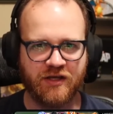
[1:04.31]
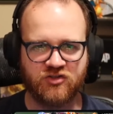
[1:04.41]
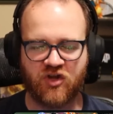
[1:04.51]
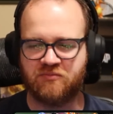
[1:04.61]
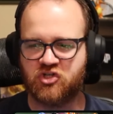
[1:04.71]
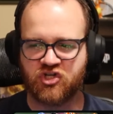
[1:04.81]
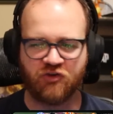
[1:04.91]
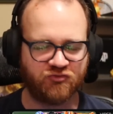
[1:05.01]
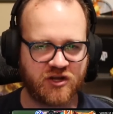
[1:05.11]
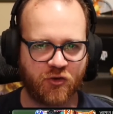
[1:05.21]
So I'm
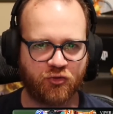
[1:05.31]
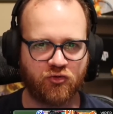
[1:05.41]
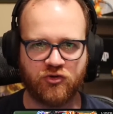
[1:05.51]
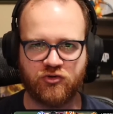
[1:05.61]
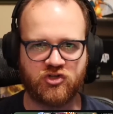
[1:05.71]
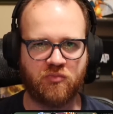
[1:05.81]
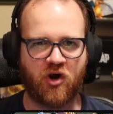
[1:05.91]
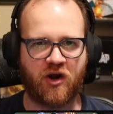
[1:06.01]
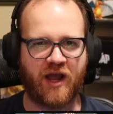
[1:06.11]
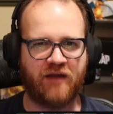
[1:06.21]
shifting through YouTube
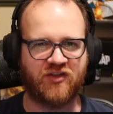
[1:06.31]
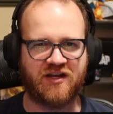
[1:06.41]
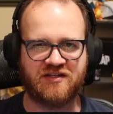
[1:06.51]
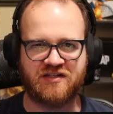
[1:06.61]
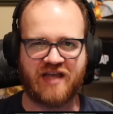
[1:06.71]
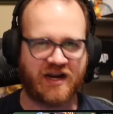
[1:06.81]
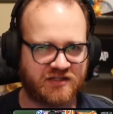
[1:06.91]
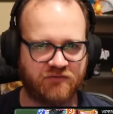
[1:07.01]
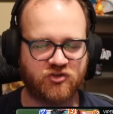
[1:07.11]
archives like a detective,